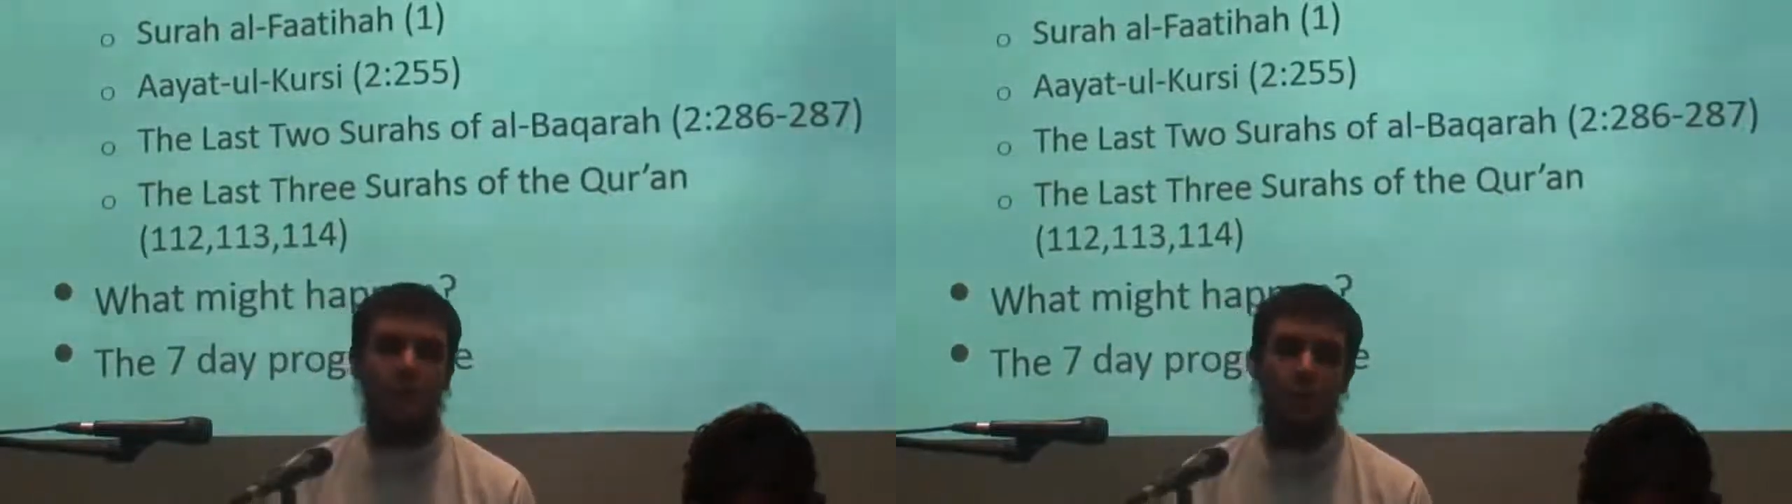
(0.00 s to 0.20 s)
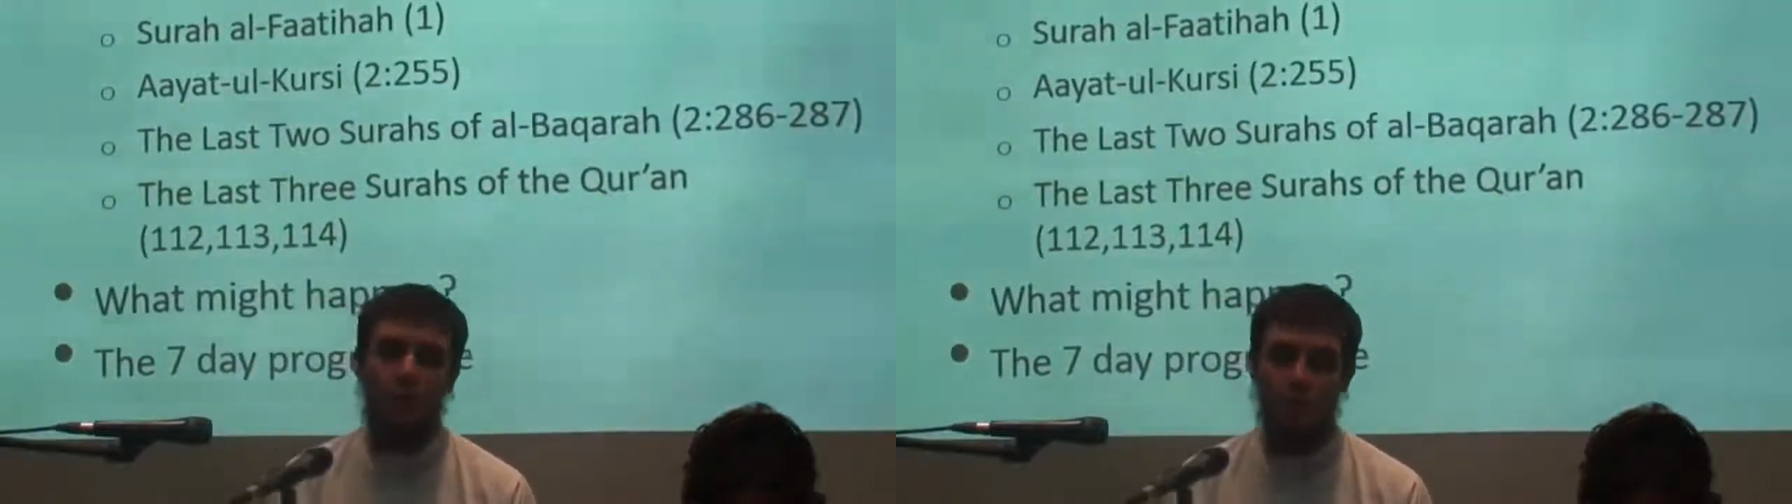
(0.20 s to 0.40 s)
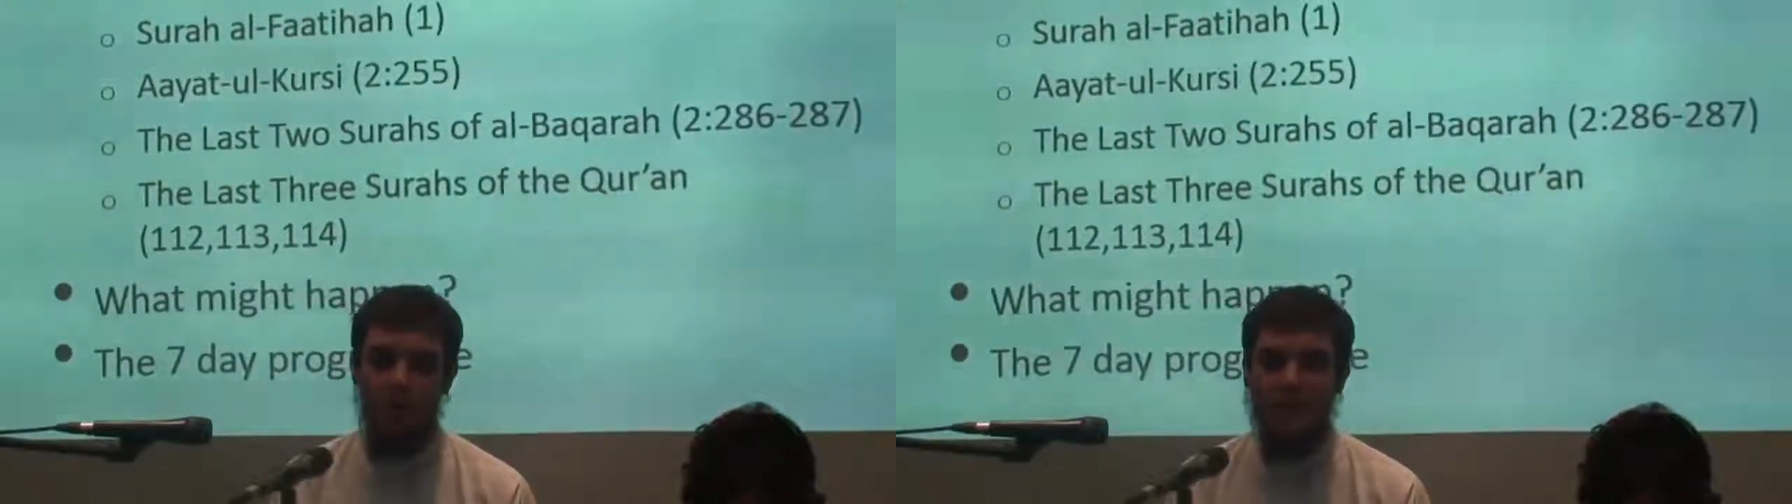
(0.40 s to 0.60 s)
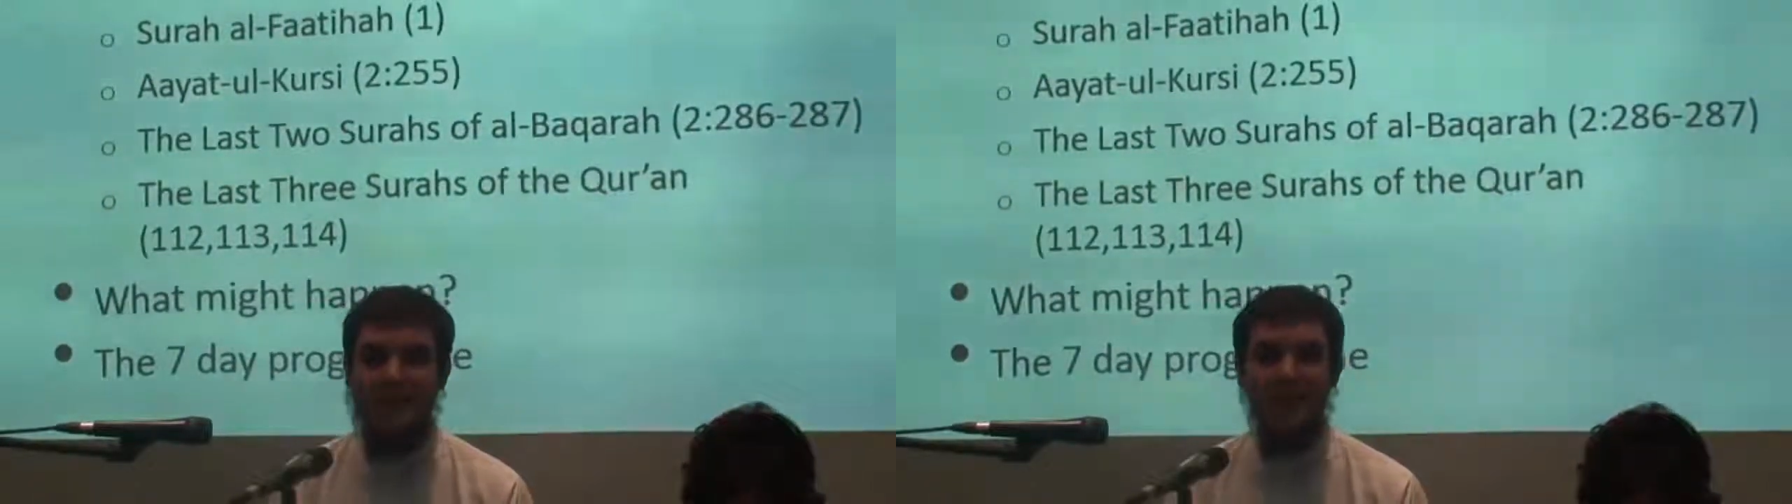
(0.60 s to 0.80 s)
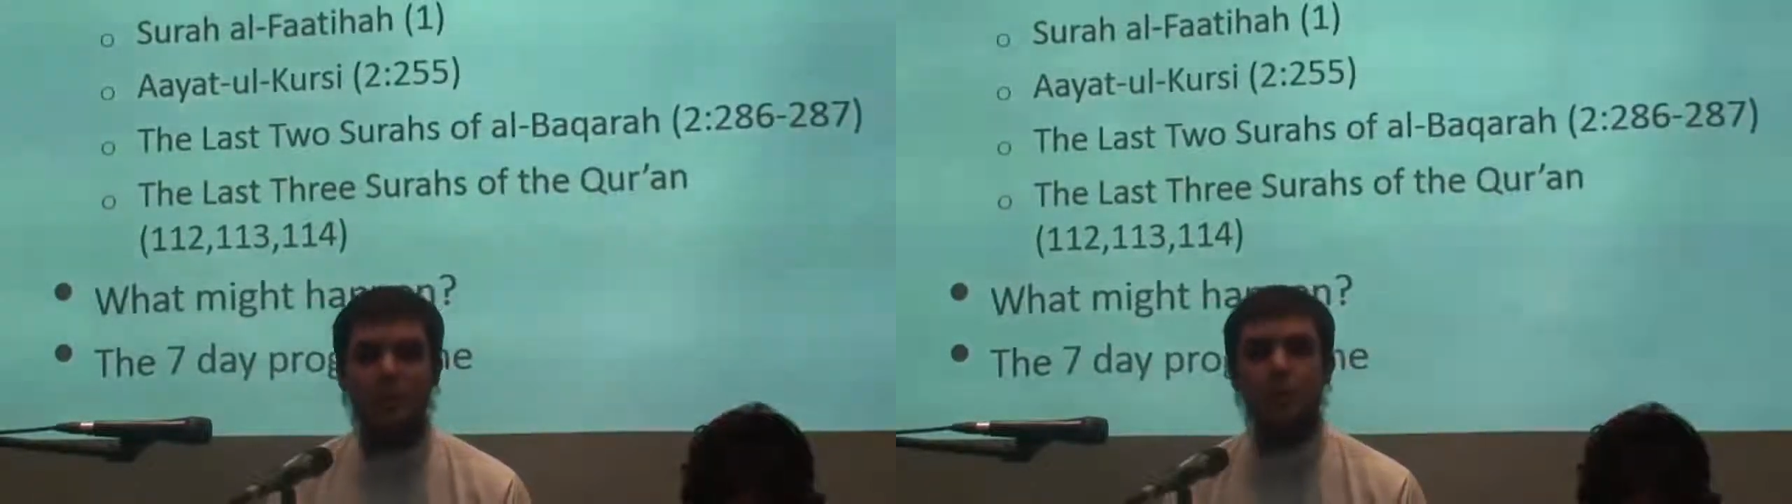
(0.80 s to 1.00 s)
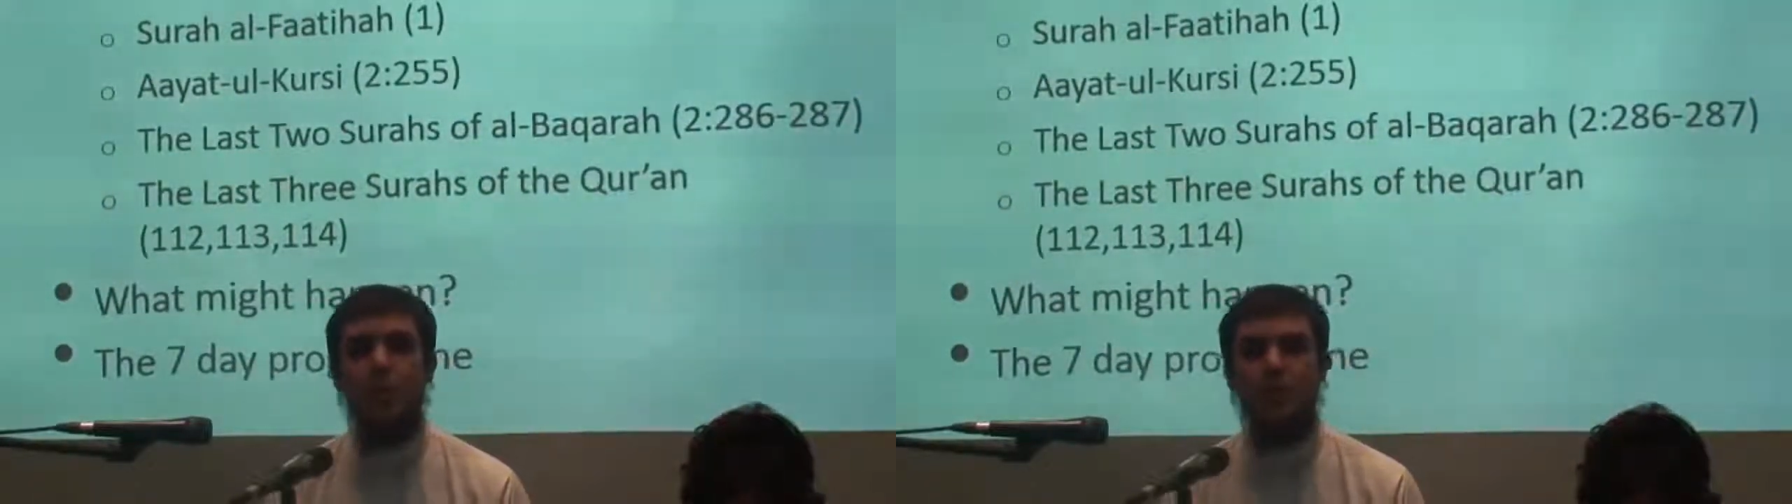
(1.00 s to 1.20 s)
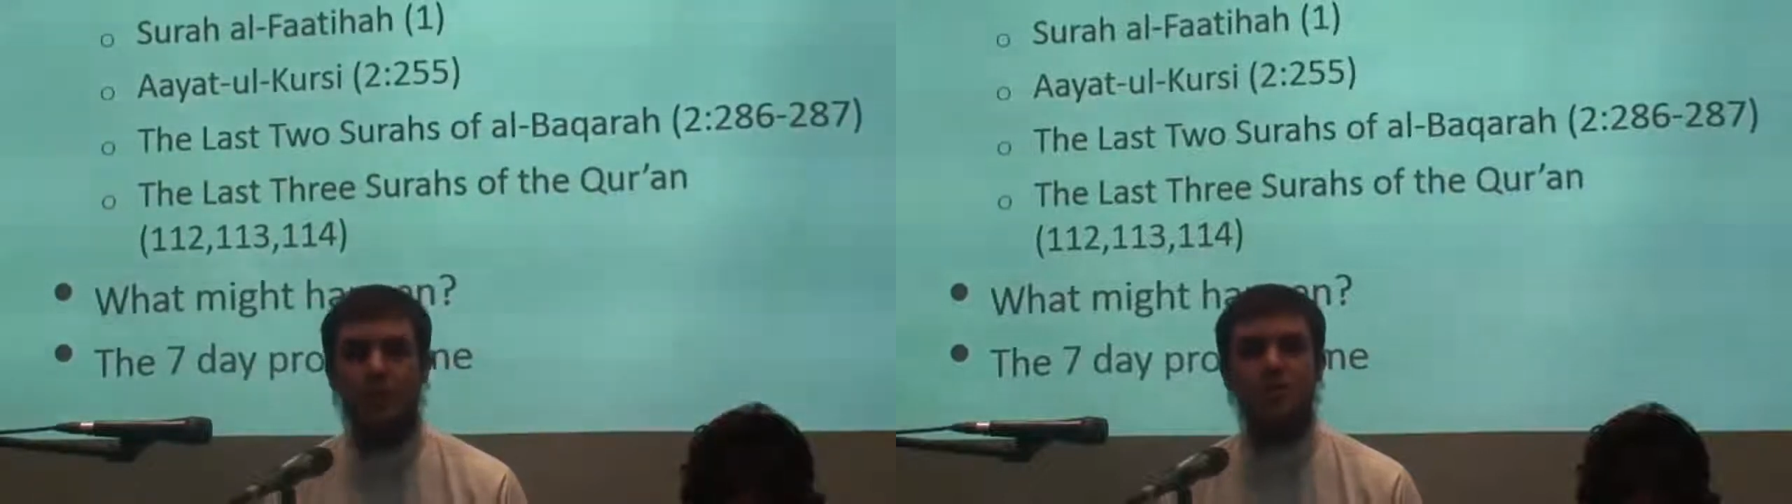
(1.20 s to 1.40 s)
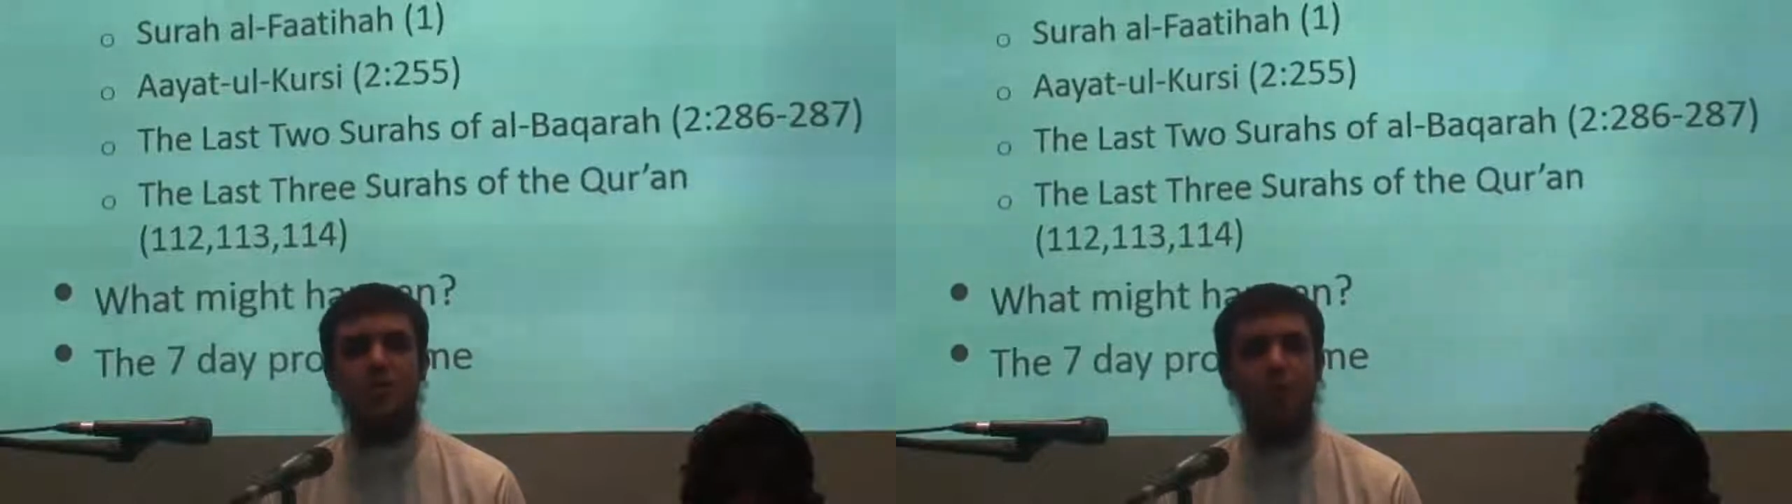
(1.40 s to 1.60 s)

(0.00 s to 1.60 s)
when you begin doing this,